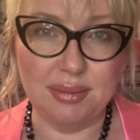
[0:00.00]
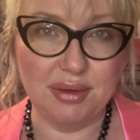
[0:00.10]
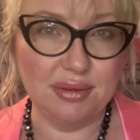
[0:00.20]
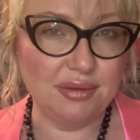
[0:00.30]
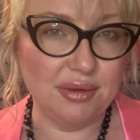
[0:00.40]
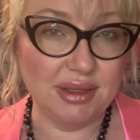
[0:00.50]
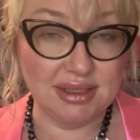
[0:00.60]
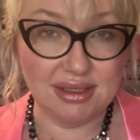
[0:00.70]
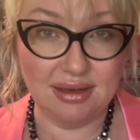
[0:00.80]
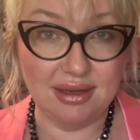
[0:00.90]
beautiful
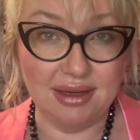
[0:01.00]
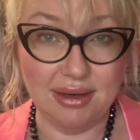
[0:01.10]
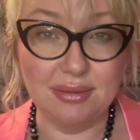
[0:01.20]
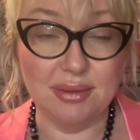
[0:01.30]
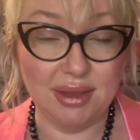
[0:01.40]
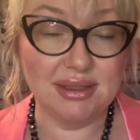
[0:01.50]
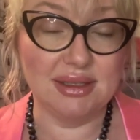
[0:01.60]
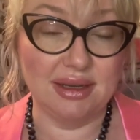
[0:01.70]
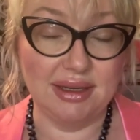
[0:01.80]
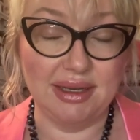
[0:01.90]
inside and out. Well, that's
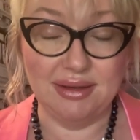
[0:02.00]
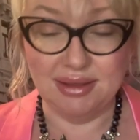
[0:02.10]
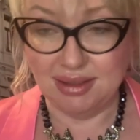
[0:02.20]
Heidi.